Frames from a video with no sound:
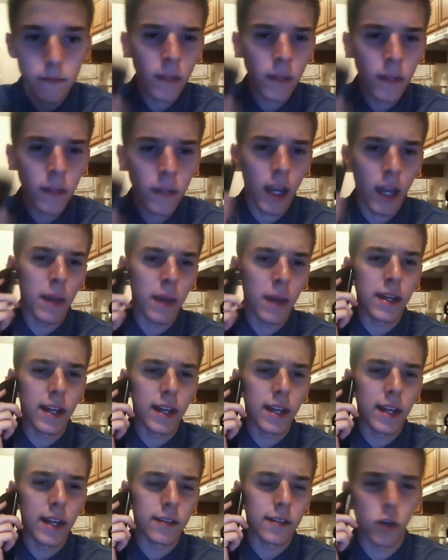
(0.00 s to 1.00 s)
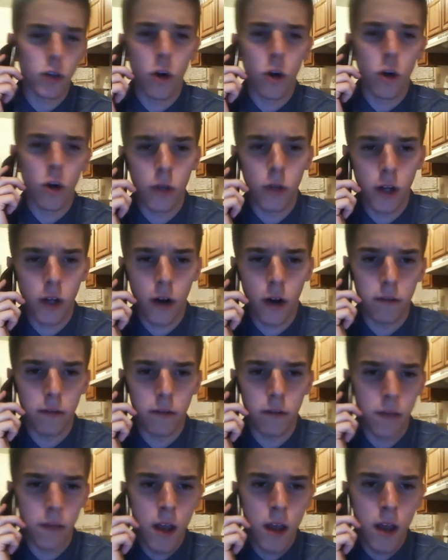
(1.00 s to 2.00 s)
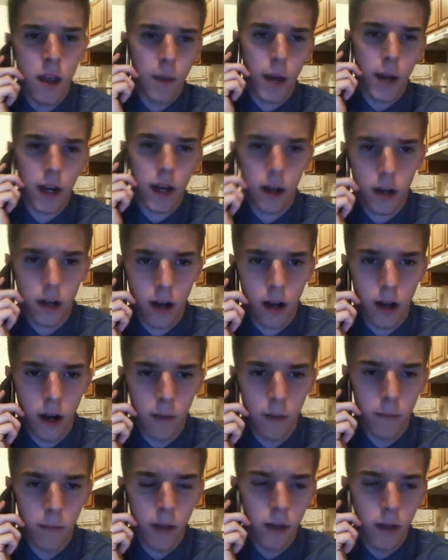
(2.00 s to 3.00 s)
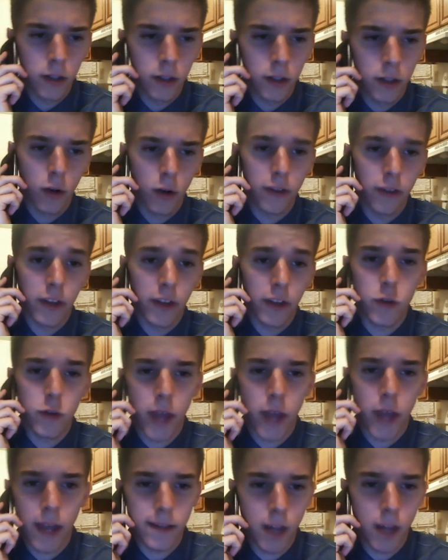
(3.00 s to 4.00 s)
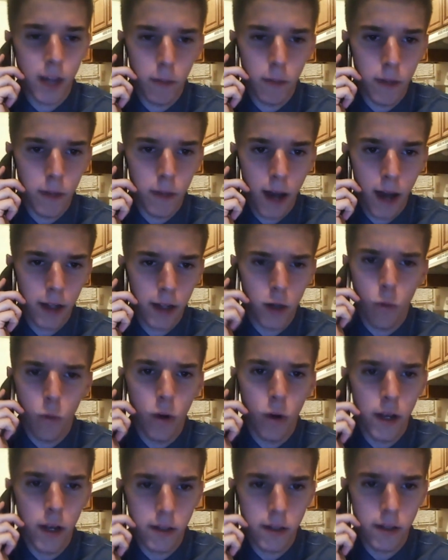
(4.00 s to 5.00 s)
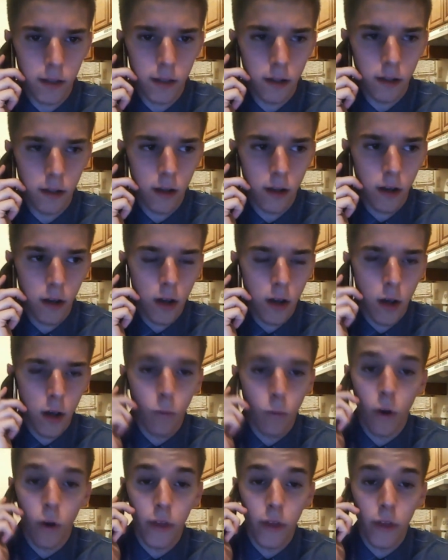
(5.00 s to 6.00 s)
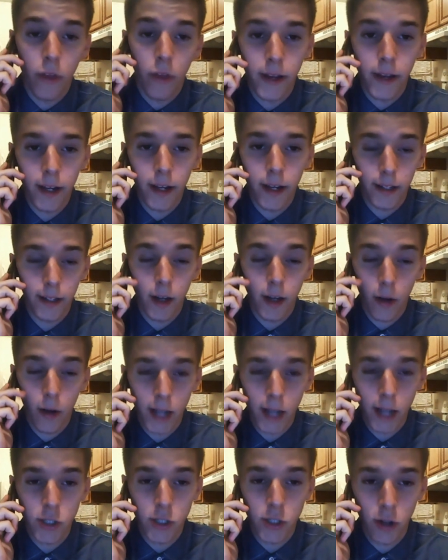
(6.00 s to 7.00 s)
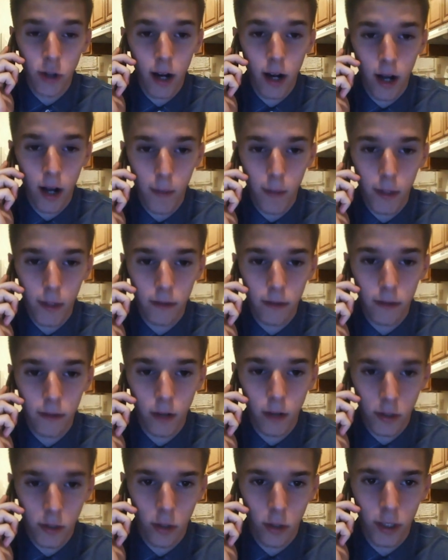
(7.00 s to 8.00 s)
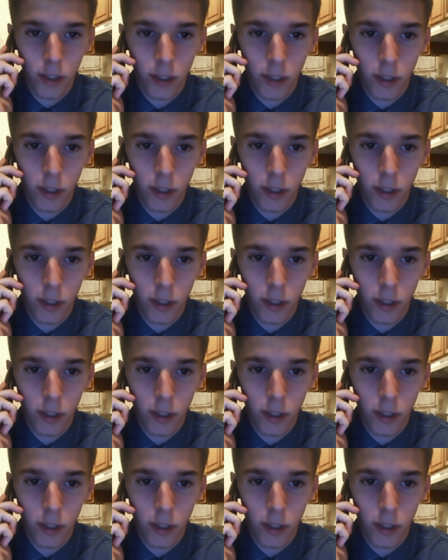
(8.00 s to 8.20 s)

And maybe Nick says, oh, well, I'm not going to come. If you can't tell me about it, what is it? Well, then, Nick, I guess you're not coming. I'll talk to you